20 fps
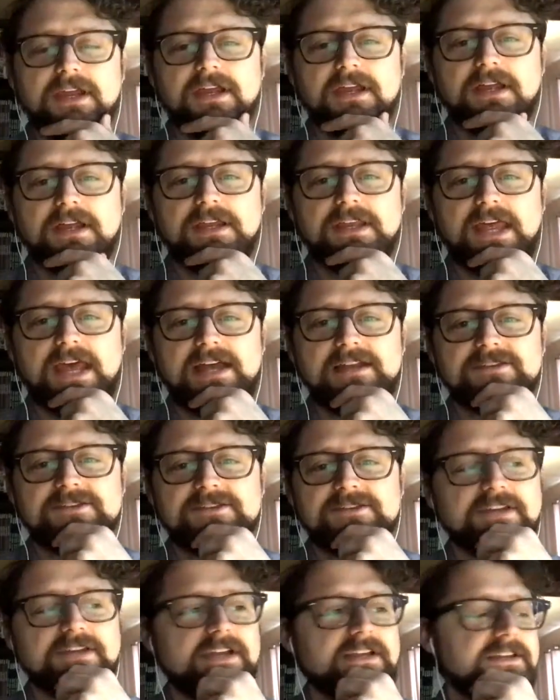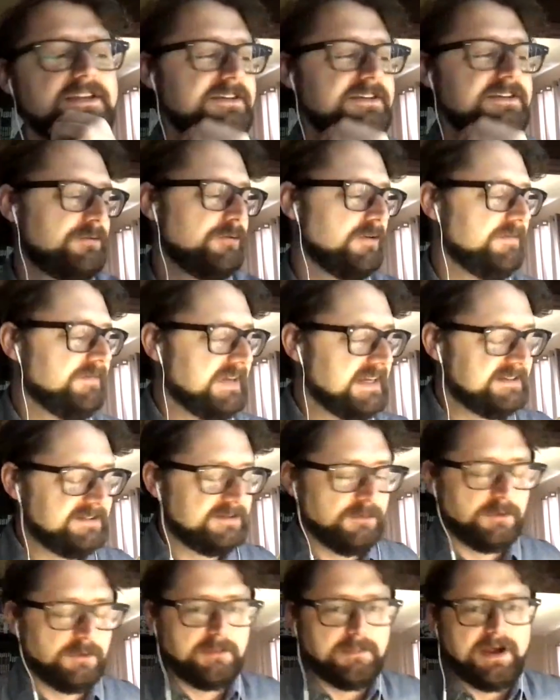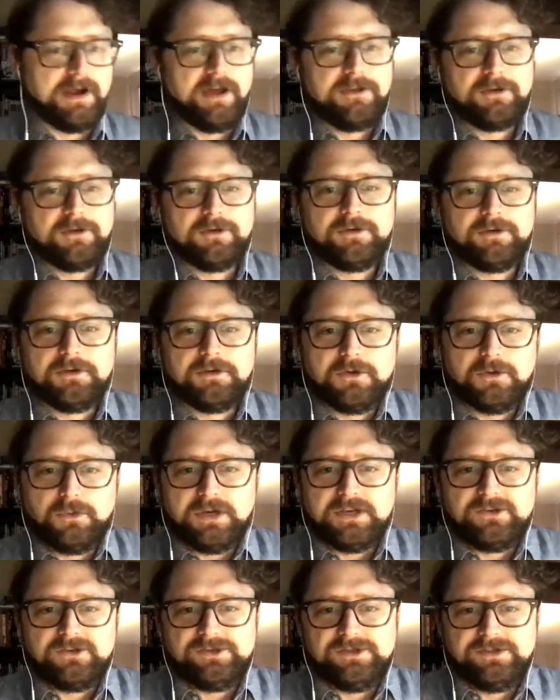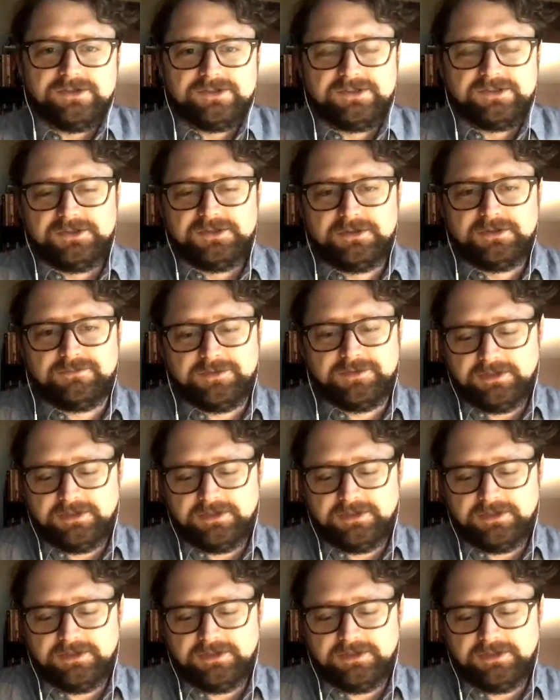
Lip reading: and it sort of gets at one of my other questions too,